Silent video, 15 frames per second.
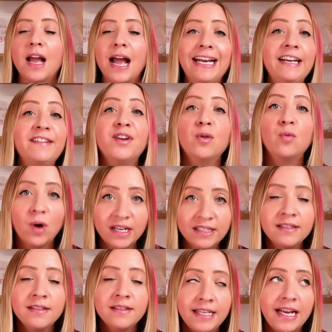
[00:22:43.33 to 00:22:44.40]
And if it
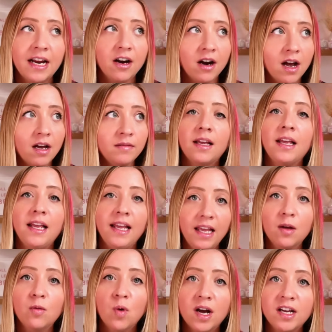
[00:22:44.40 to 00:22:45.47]
wasn't Sierra,
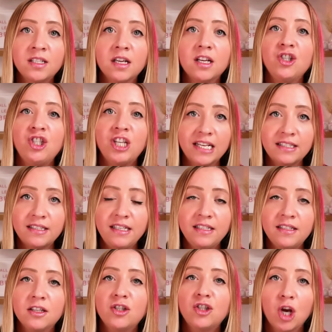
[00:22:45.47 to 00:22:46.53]
it was Jesse's
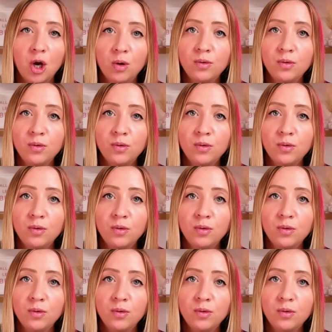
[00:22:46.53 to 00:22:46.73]
toe